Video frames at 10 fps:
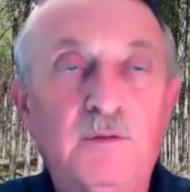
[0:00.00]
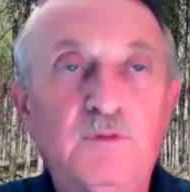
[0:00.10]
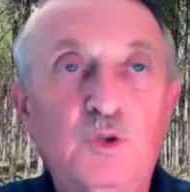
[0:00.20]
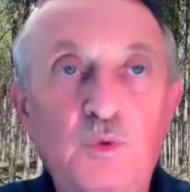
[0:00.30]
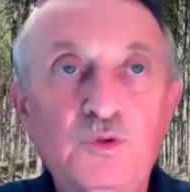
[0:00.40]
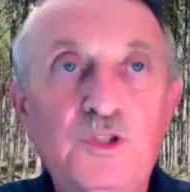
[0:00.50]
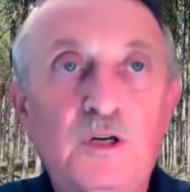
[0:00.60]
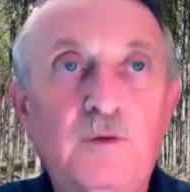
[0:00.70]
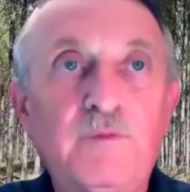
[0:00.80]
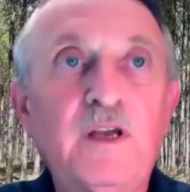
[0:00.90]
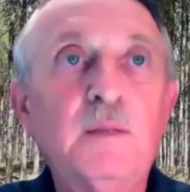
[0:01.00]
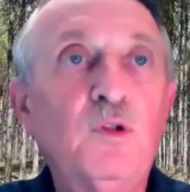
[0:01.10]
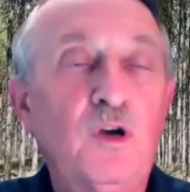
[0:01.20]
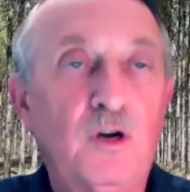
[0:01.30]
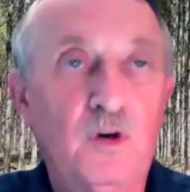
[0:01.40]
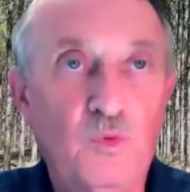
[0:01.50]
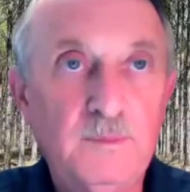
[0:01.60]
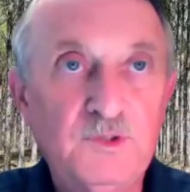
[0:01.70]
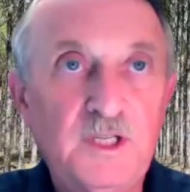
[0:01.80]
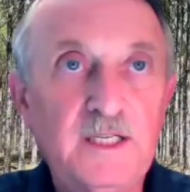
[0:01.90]
of tools that are available on our
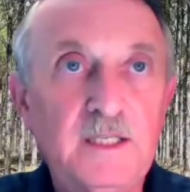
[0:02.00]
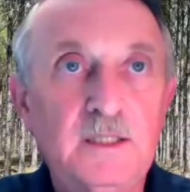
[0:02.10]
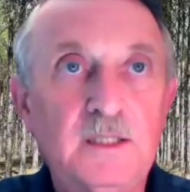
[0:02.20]
website.